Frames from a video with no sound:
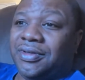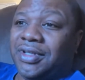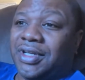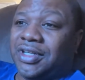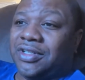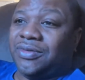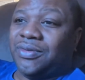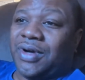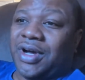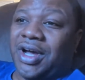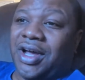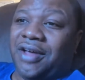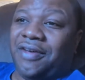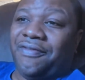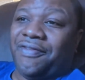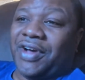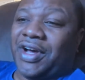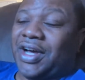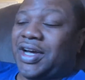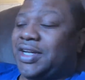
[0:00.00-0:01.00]
That's why I
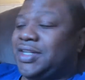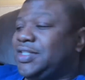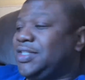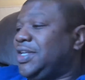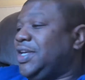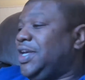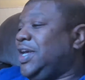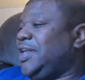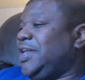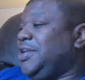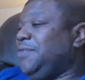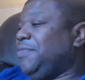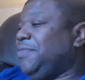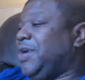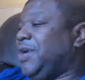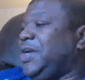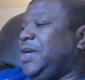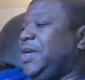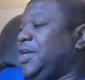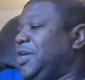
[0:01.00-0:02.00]
advise
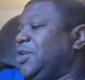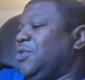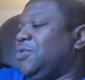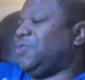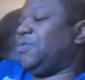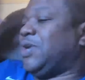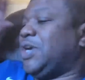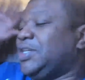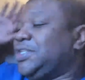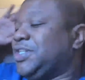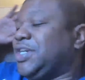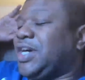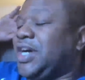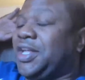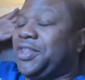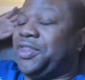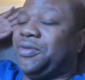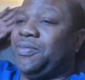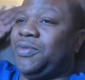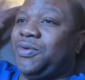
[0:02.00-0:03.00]
anybody to go watch
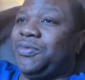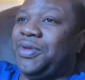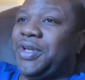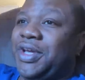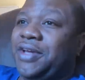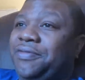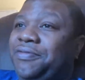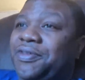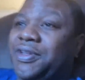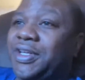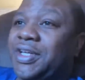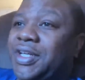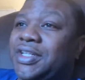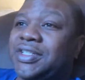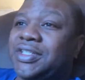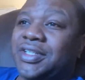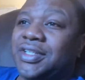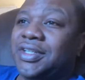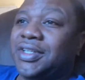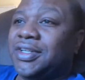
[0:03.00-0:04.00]
Gotham on
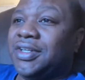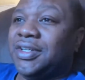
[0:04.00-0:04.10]
Netflix.